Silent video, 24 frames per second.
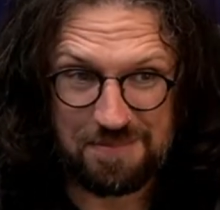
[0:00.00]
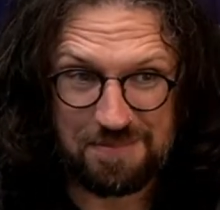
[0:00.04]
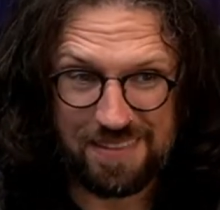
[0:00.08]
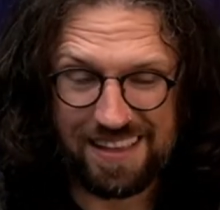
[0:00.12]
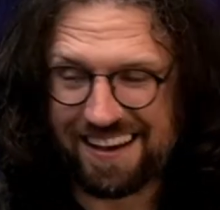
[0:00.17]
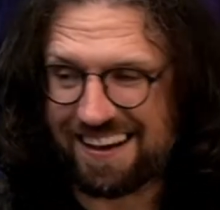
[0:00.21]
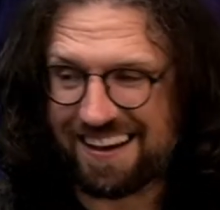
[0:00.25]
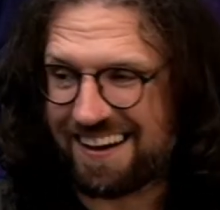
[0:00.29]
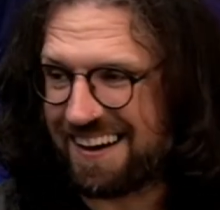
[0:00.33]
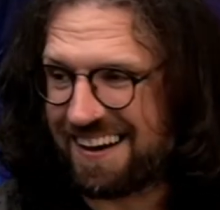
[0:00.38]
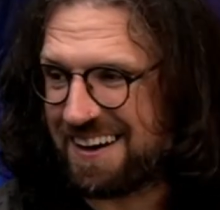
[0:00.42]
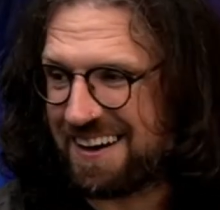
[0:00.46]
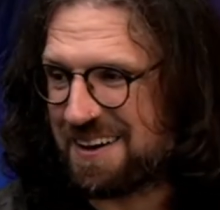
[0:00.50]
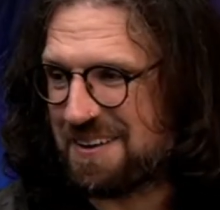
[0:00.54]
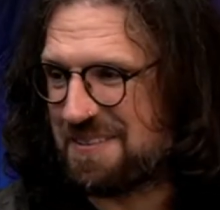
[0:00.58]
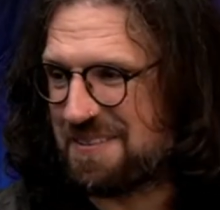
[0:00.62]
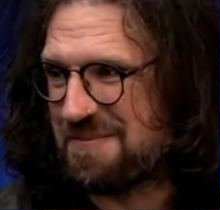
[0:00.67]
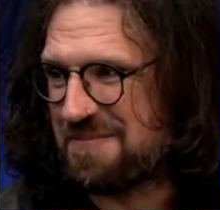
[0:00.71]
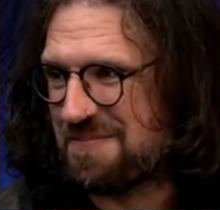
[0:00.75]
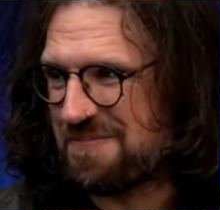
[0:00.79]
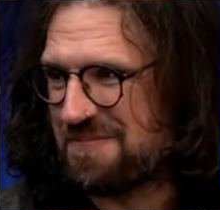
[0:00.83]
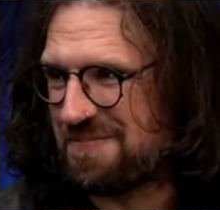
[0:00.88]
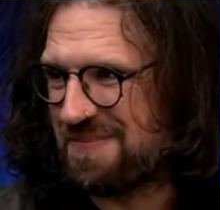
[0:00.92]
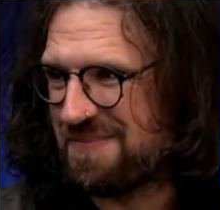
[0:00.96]

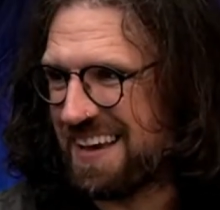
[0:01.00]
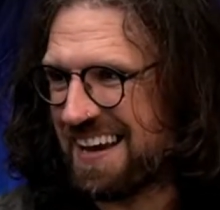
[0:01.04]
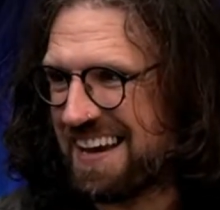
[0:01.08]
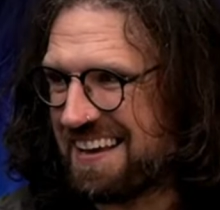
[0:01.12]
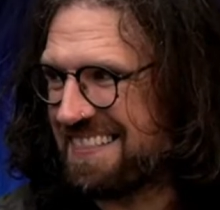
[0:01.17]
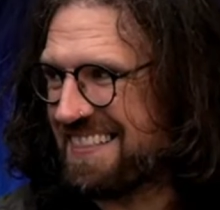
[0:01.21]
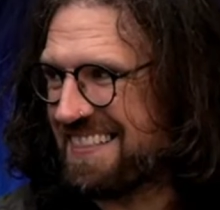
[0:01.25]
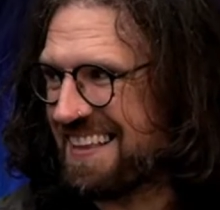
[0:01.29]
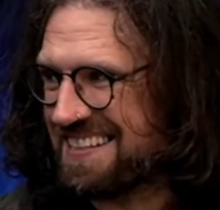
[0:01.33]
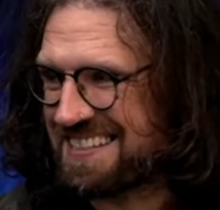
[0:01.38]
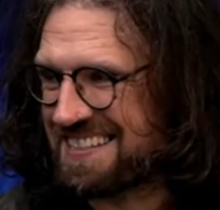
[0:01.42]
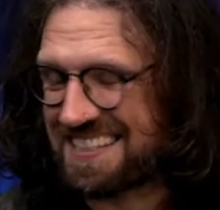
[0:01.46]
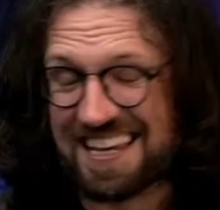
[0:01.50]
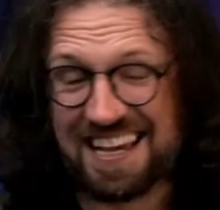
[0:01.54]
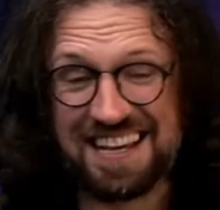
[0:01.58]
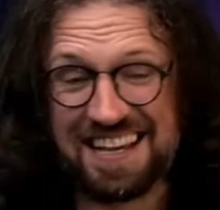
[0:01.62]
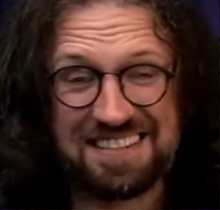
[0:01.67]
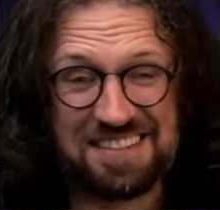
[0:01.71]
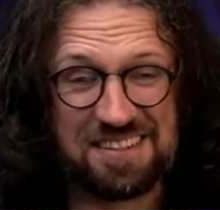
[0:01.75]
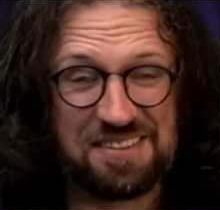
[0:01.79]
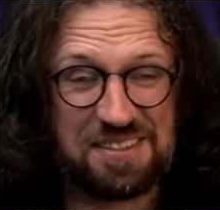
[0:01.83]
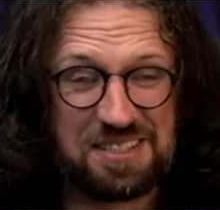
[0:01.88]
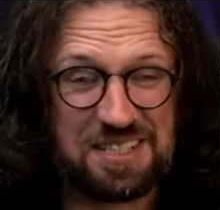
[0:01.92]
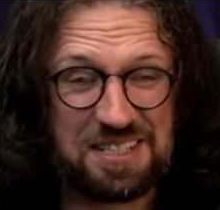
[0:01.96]
In this
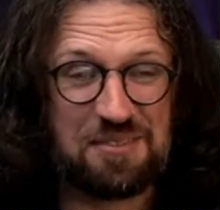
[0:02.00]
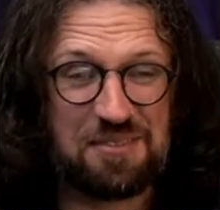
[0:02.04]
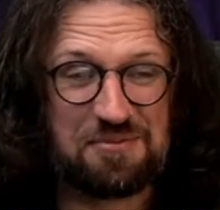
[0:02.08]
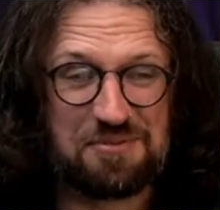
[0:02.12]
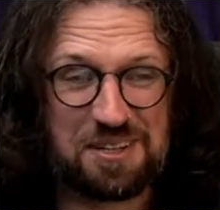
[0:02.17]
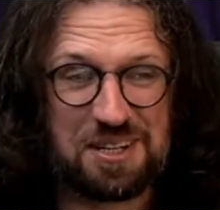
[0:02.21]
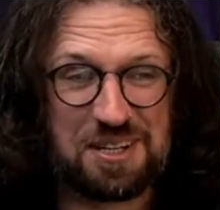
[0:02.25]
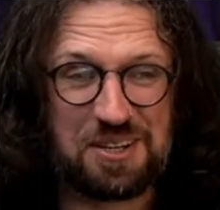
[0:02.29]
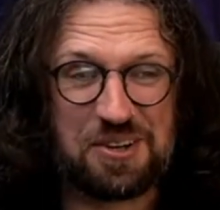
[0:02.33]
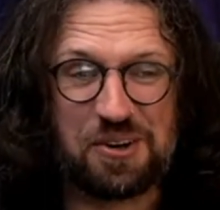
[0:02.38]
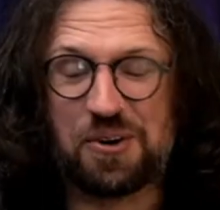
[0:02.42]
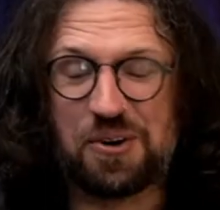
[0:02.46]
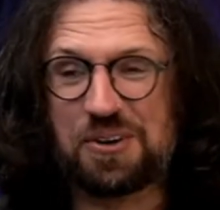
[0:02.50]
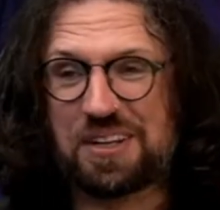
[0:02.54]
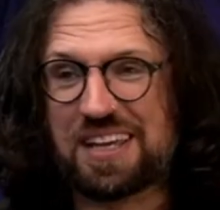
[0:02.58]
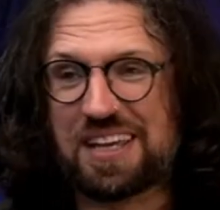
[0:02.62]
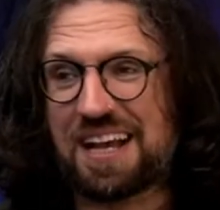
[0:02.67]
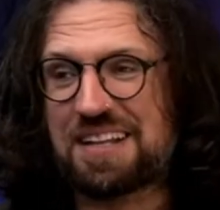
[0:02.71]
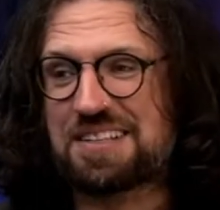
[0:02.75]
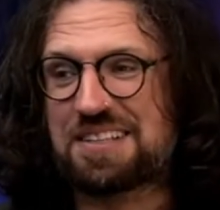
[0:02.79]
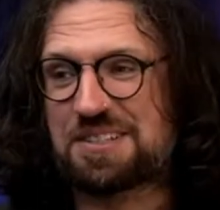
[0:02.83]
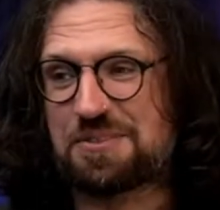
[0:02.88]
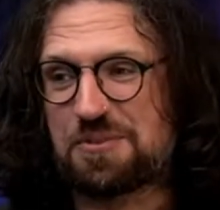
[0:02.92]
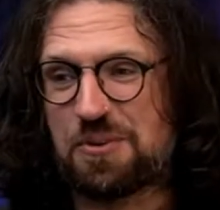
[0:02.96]
case, so a different chord
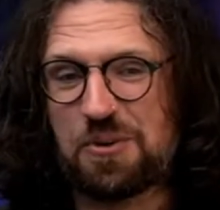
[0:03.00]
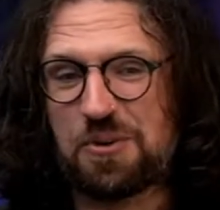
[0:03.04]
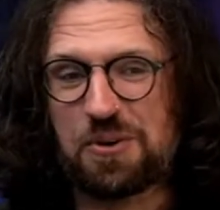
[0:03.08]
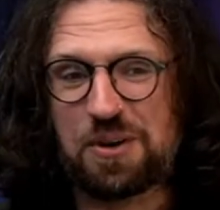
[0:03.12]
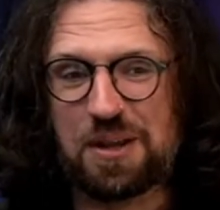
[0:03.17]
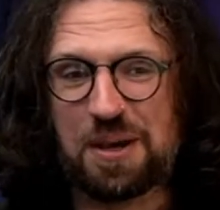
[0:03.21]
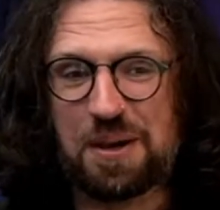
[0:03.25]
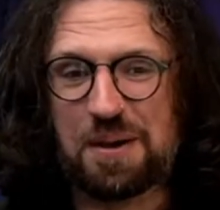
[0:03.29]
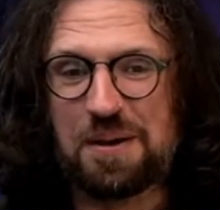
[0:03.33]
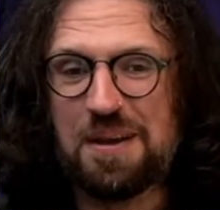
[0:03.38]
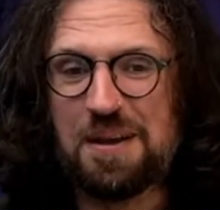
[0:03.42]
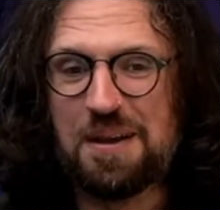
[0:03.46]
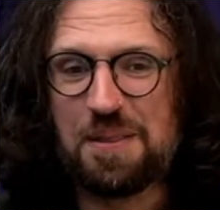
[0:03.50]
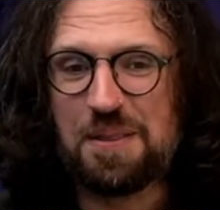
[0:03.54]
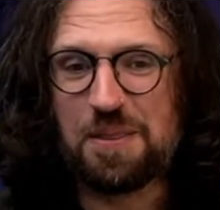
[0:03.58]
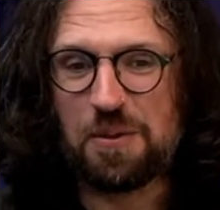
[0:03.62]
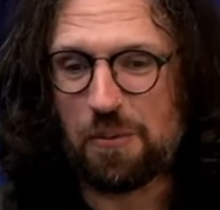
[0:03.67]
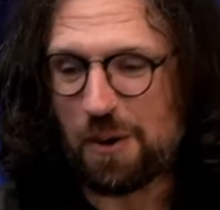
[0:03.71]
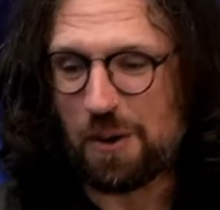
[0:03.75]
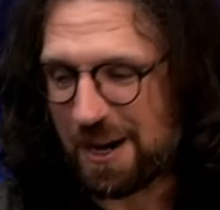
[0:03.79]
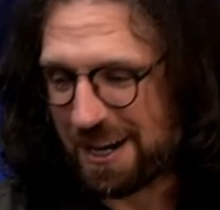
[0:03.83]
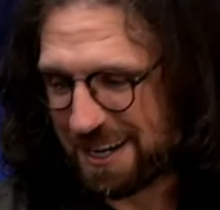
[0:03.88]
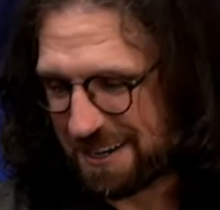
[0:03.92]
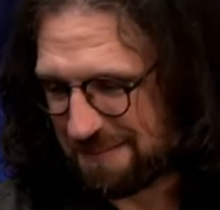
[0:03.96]
gets to order the
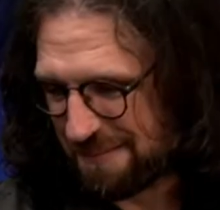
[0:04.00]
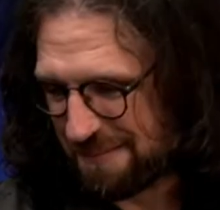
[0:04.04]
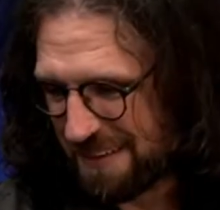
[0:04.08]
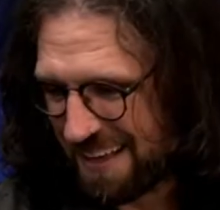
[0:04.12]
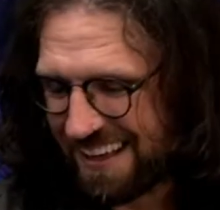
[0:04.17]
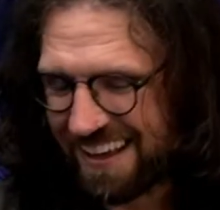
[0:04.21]
wine.